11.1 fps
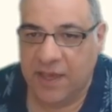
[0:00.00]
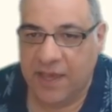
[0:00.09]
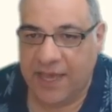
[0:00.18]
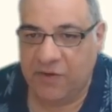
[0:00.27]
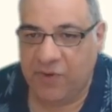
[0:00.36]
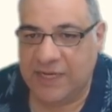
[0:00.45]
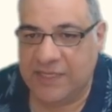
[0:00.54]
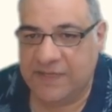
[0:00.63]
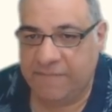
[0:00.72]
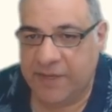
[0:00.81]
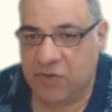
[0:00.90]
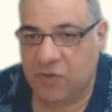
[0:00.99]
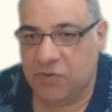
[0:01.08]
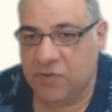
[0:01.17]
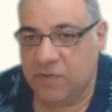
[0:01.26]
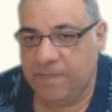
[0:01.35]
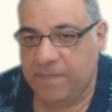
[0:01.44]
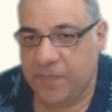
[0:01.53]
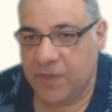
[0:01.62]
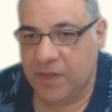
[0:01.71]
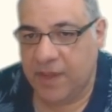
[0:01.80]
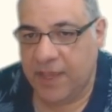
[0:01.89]
and a relative pin on
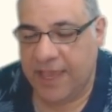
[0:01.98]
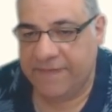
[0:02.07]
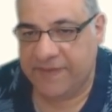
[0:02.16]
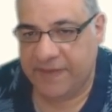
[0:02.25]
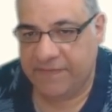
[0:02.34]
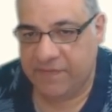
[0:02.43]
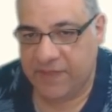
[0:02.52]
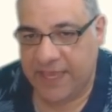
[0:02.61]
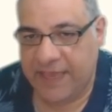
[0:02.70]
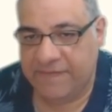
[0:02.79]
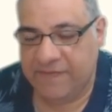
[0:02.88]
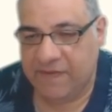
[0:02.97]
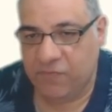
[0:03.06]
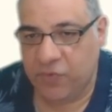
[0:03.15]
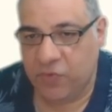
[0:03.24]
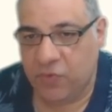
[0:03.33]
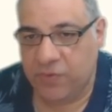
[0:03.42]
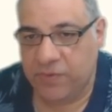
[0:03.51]
f7, that f7 pawn.